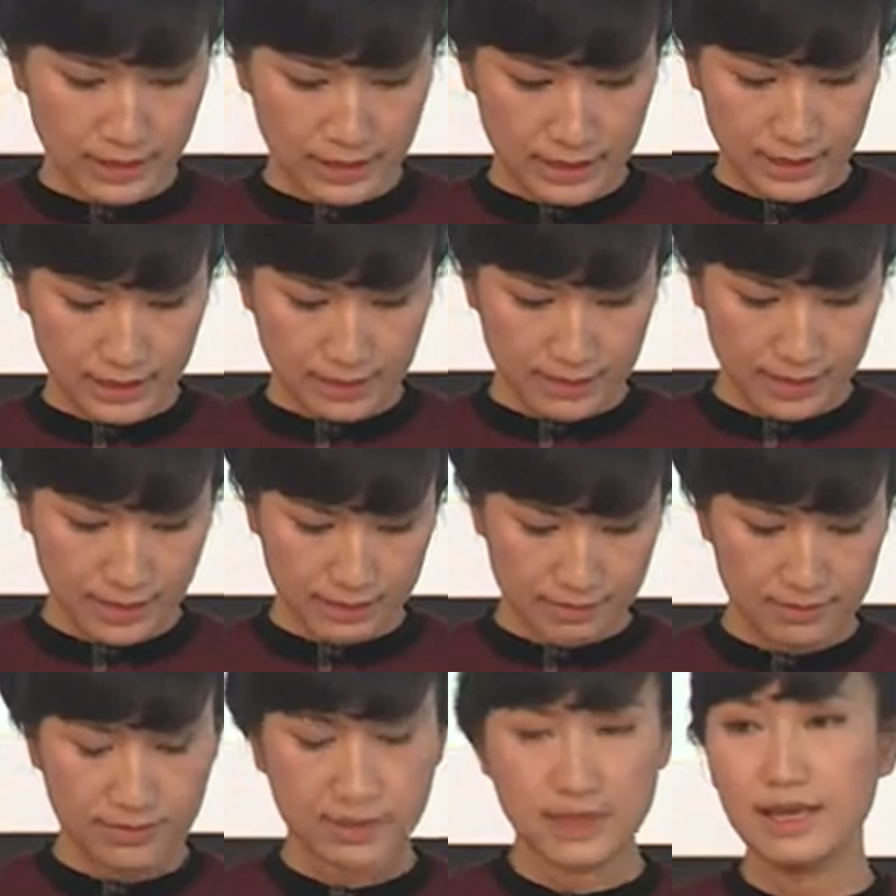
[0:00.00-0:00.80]
And then
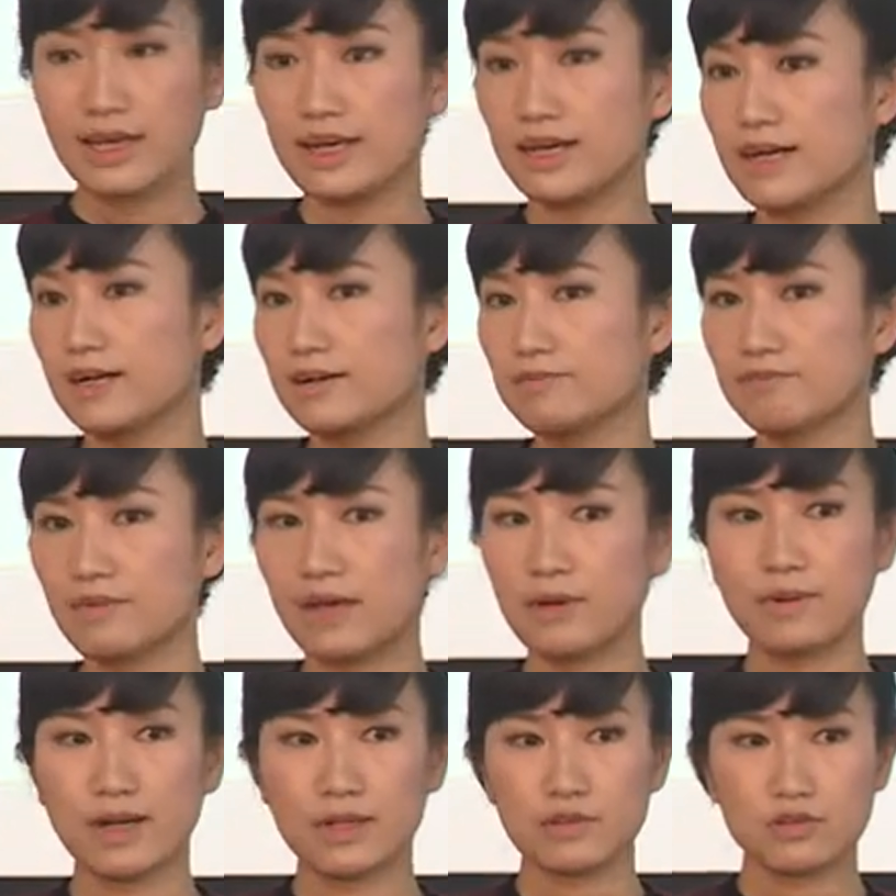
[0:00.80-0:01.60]
I
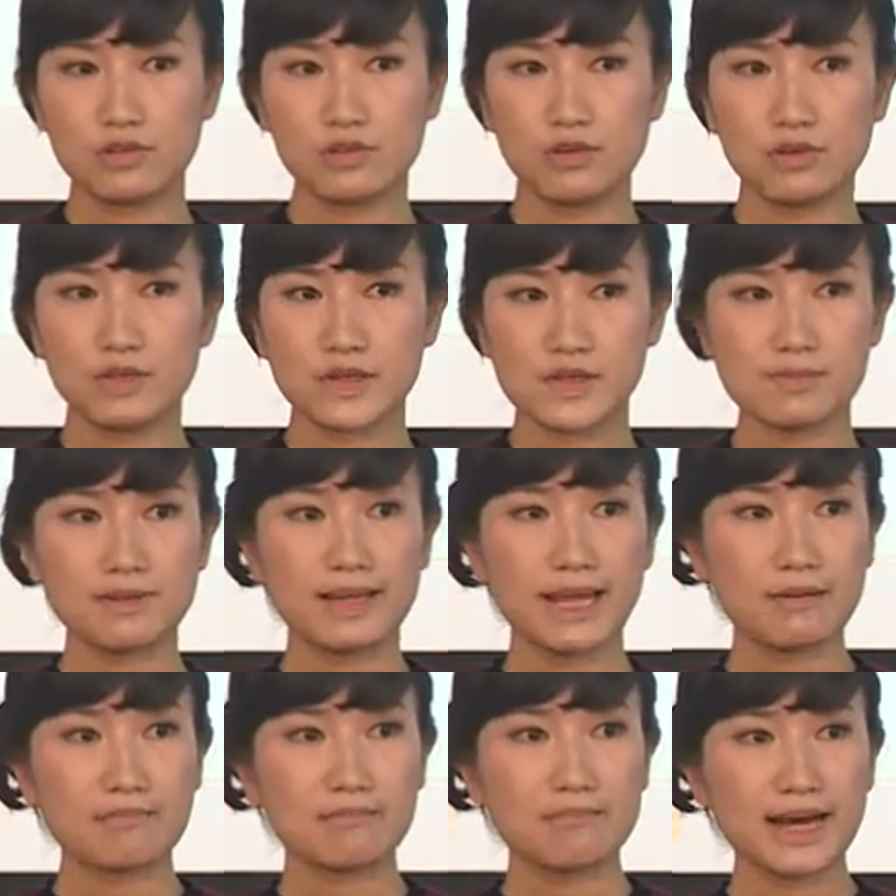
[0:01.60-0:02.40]
want to
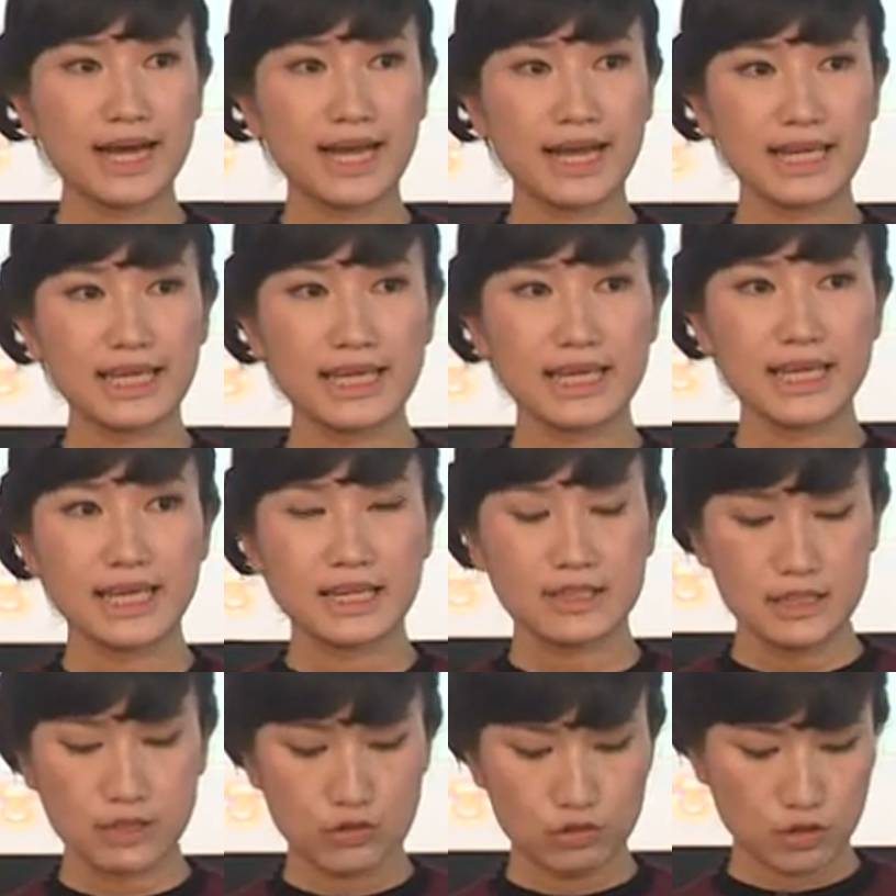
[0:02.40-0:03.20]
explain my
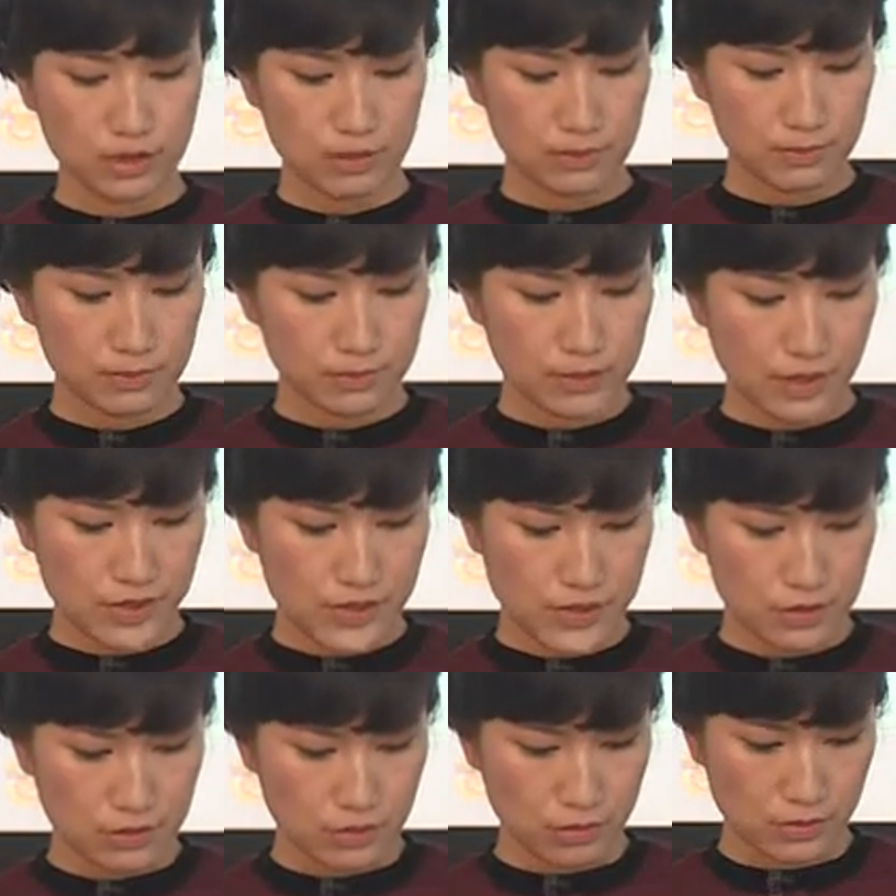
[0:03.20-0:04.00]
teaching
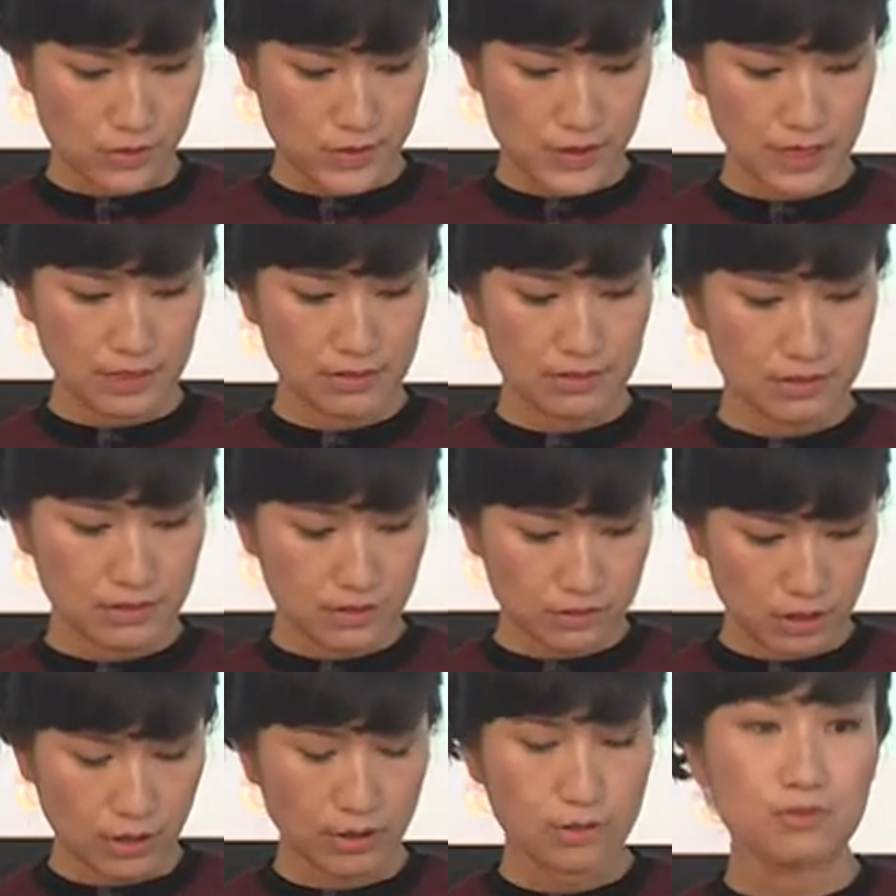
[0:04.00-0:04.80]
procedures in
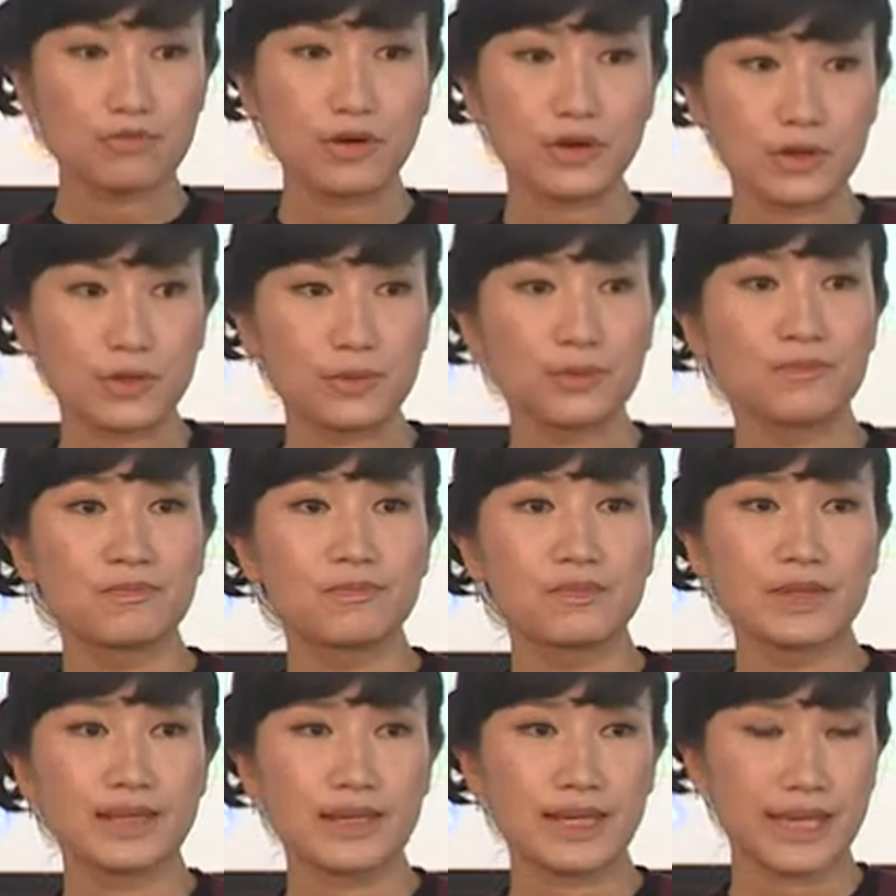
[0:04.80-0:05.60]
detail for you.
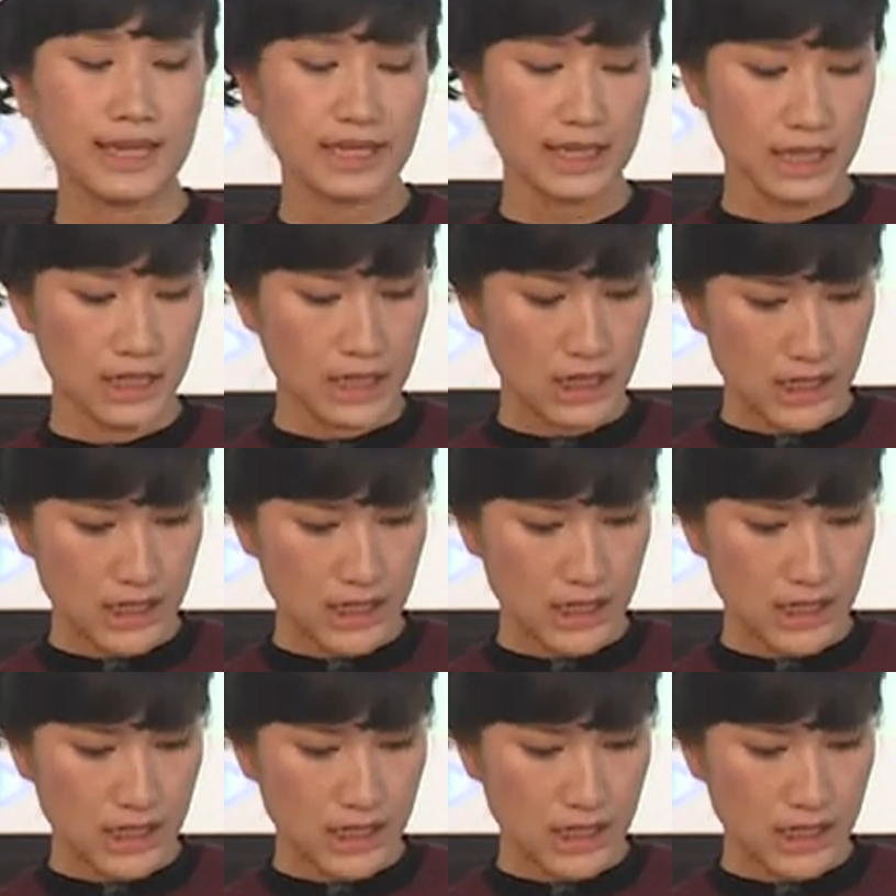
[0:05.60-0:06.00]
Okay?